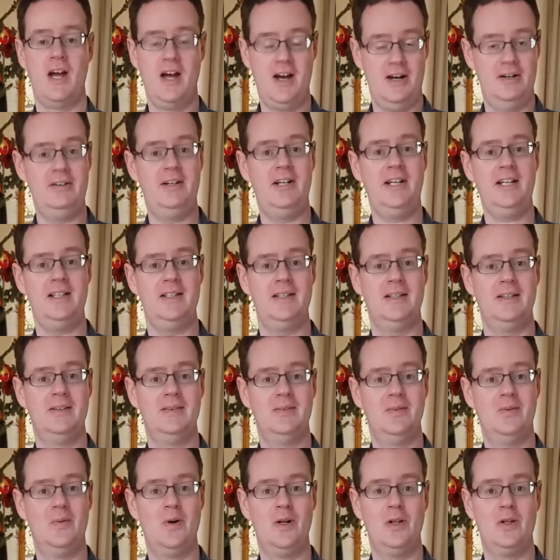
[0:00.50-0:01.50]
Alright,
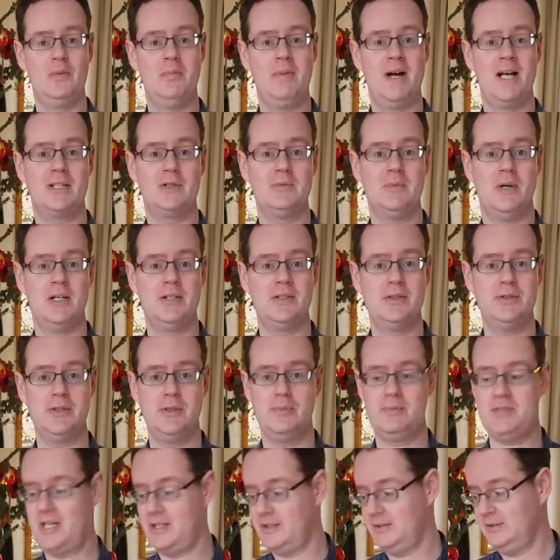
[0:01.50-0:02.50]
welcome back to my
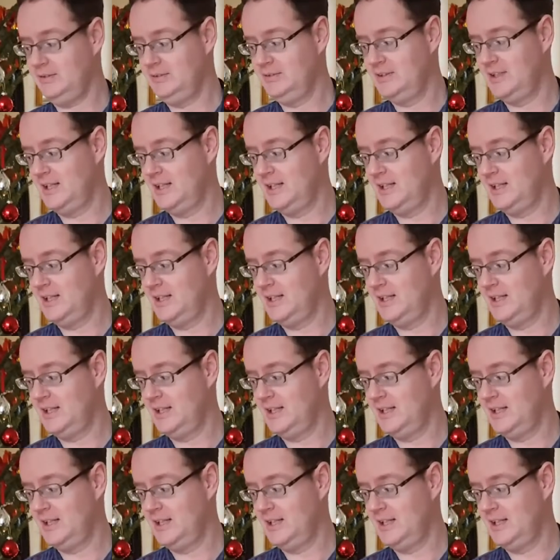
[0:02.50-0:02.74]
YouTube channel.